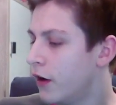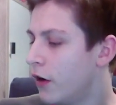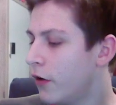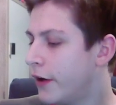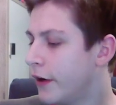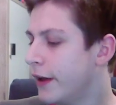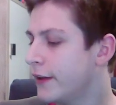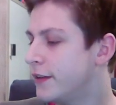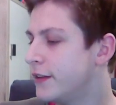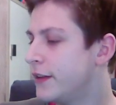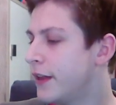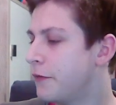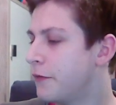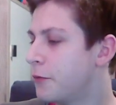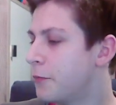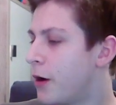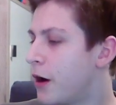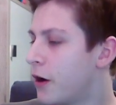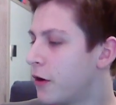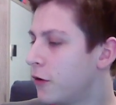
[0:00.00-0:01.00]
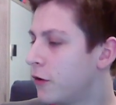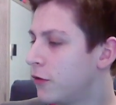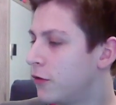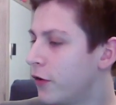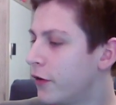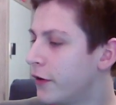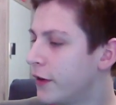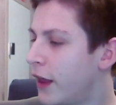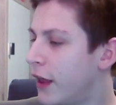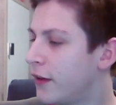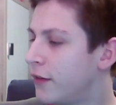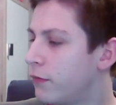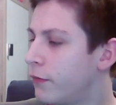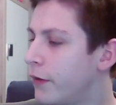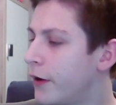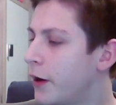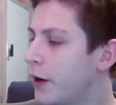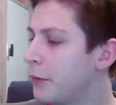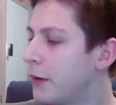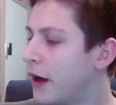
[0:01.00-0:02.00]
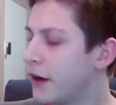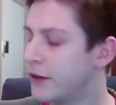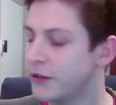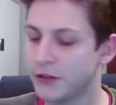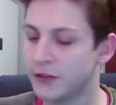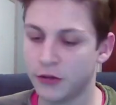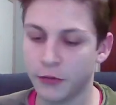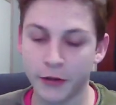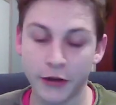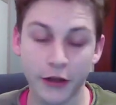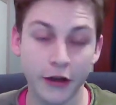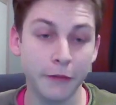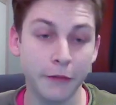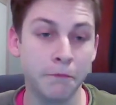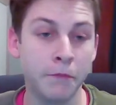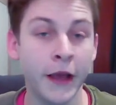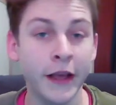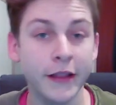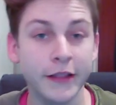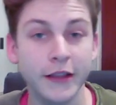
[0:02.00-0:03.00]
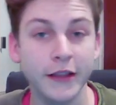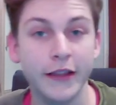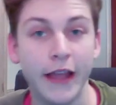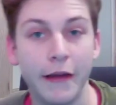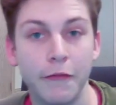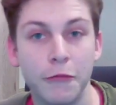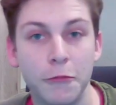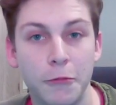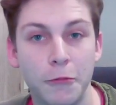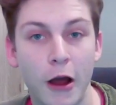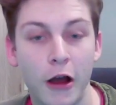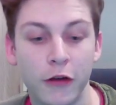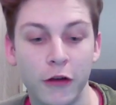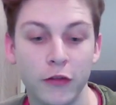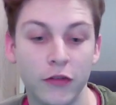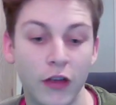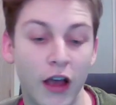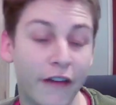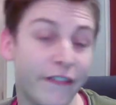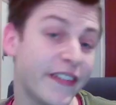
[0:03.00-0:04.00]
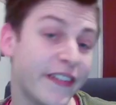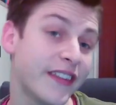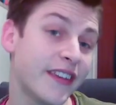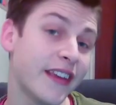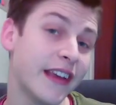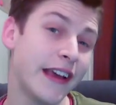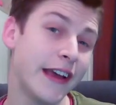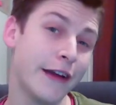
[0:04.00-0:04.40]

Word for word: Okay, it's the Denver Broncos. Sorry, that's very obnoxious. So we're gonna pick the Denver Broncos offense.